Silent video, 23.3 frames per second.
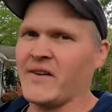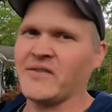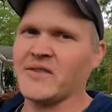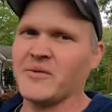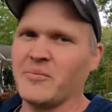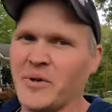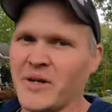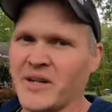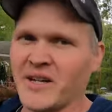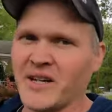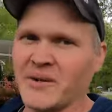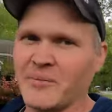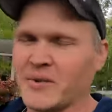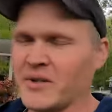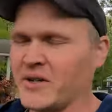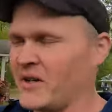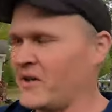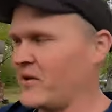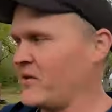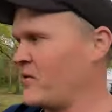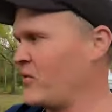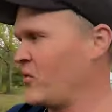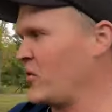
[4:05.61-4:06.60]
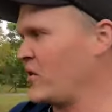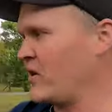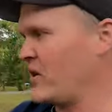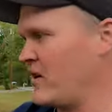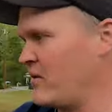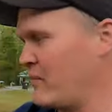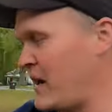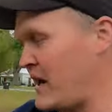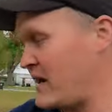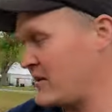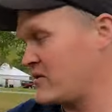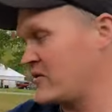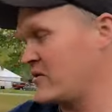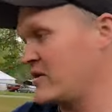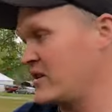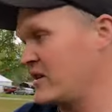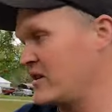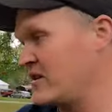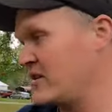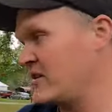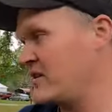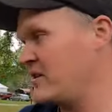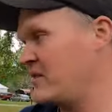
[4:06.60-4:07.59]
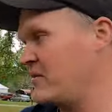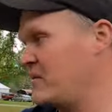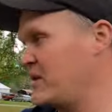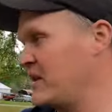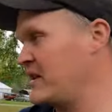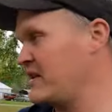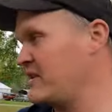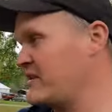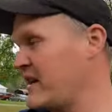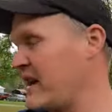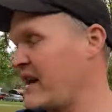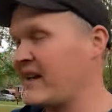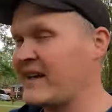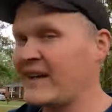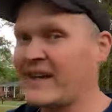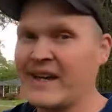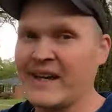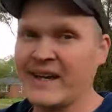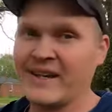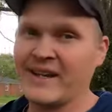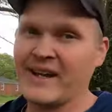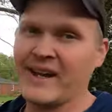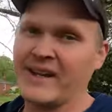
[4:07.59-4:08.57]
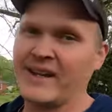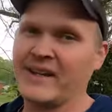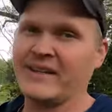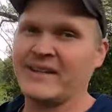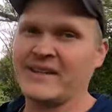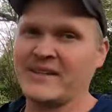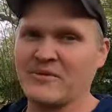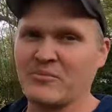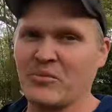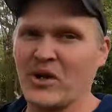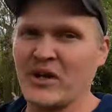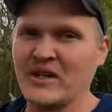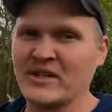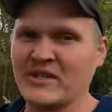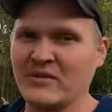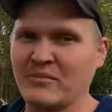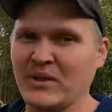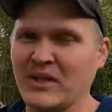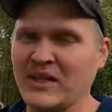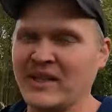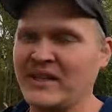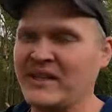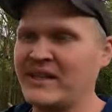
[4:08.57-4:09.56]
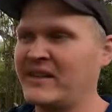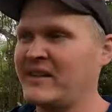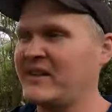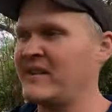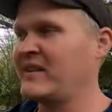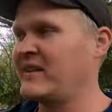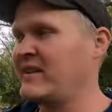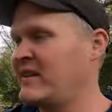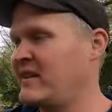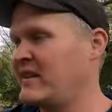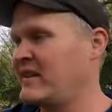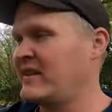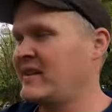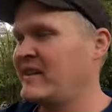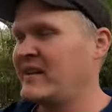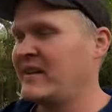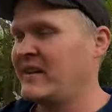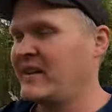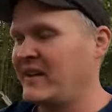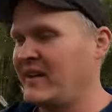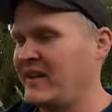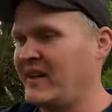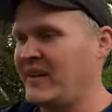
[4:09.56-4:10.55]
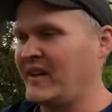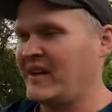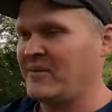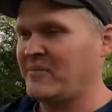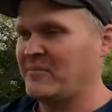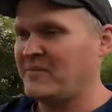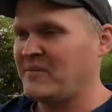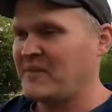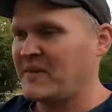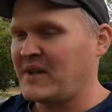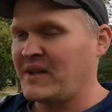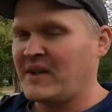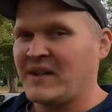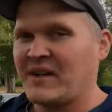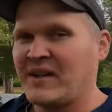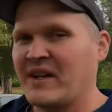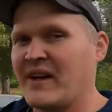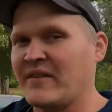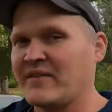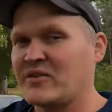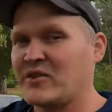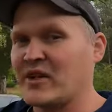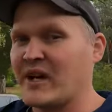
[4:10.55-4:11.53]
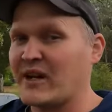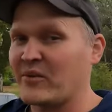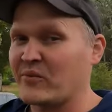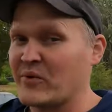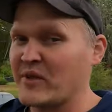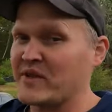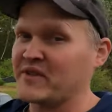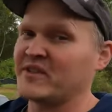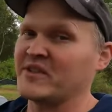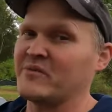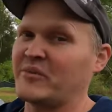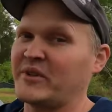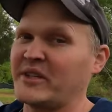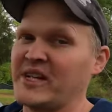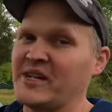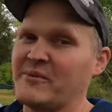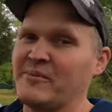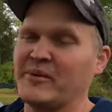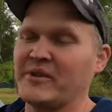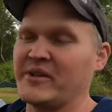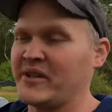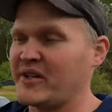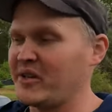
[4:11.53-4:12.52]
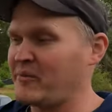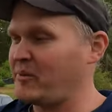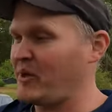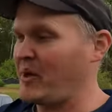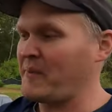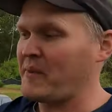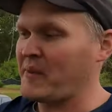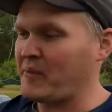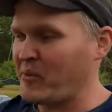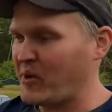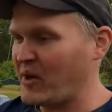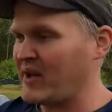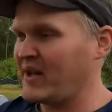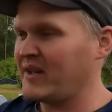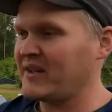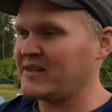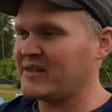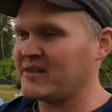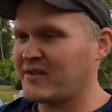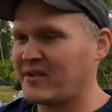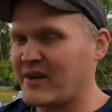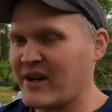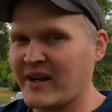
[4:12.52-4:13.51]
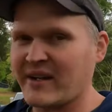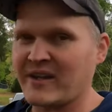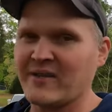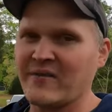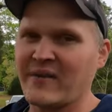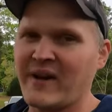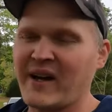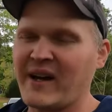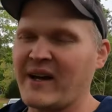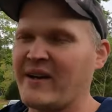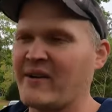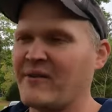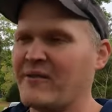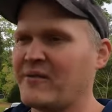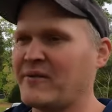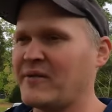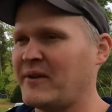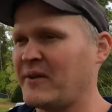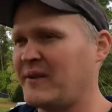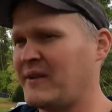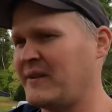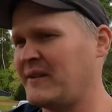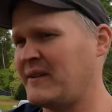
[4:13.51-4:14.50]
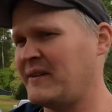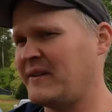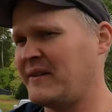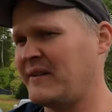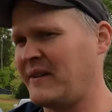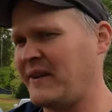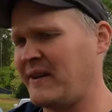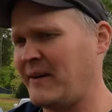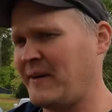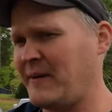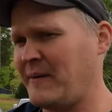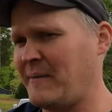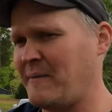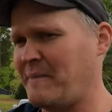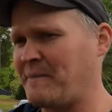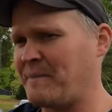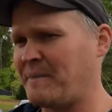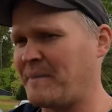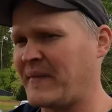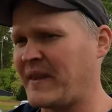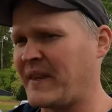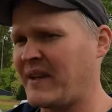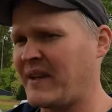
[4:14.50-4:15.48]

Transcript: have to pick up another one, a master cylinder because I cannot get these brakes to bleed. Um, I've tried with someone helping, you know, pump the brakes, crack the valve. Um,